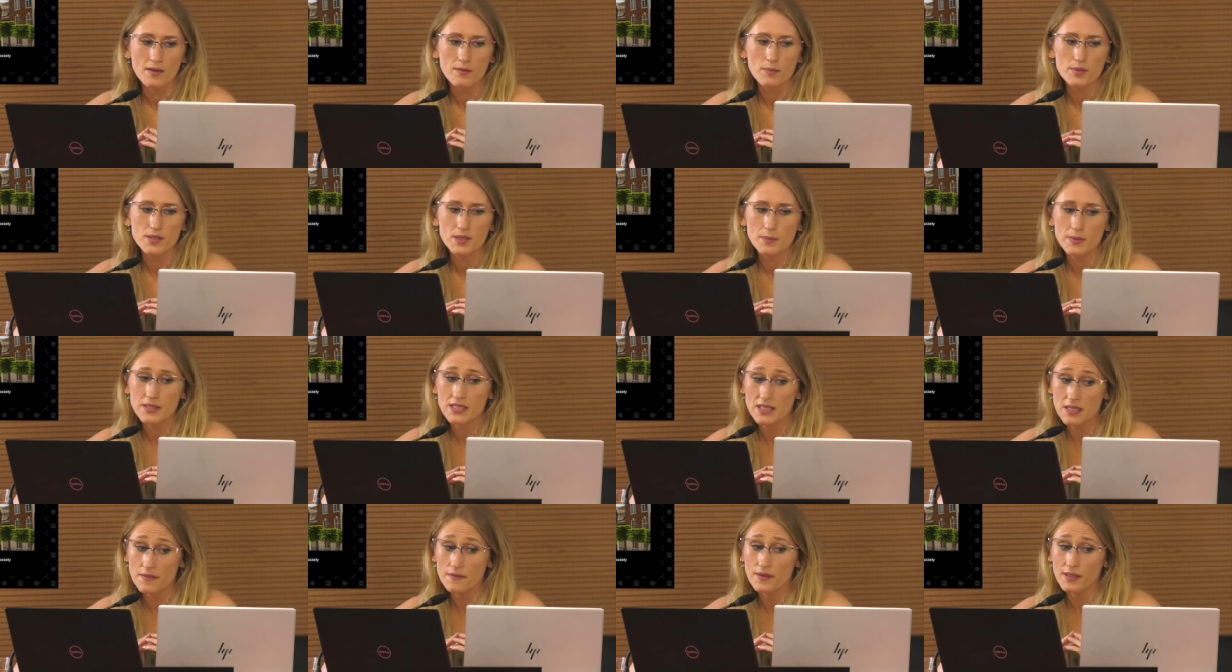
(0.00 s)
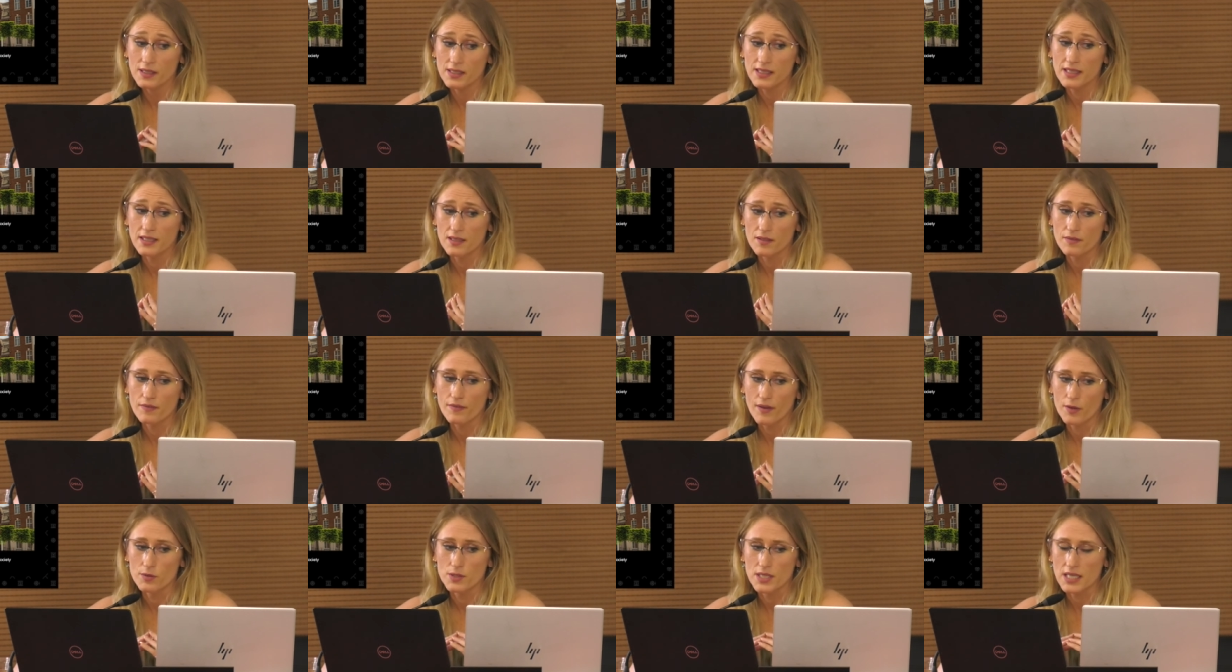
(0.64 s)
specifically the
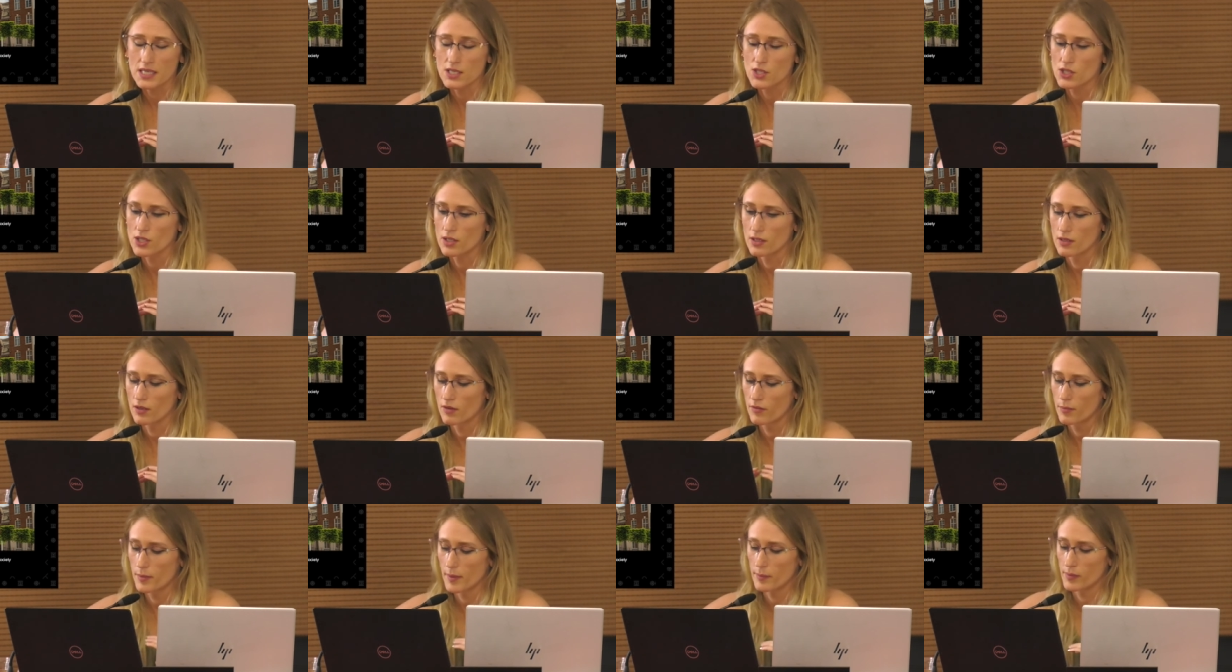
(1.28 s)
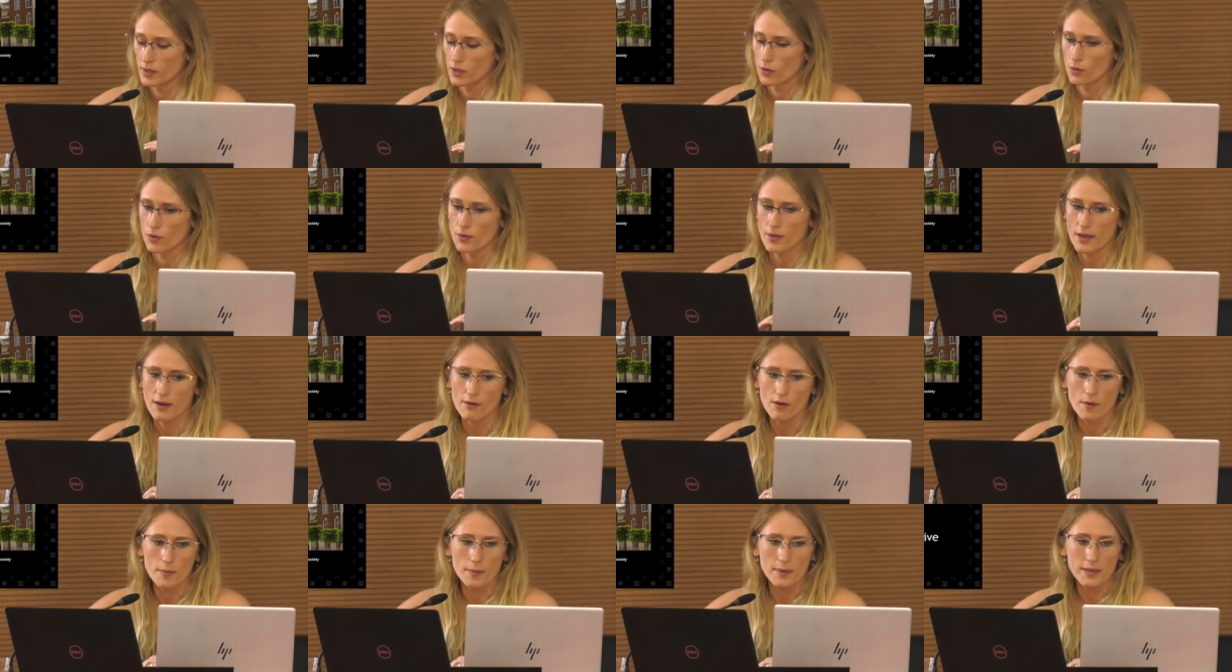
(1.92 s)
foundation of
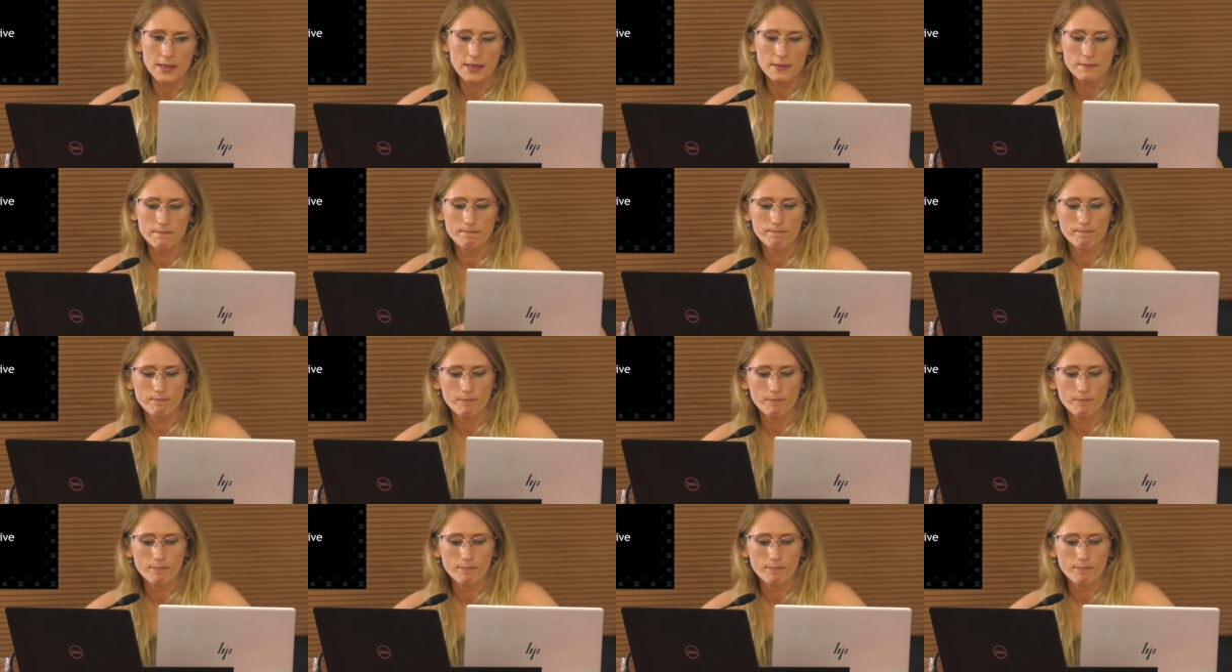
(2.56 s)
bibliotherapy.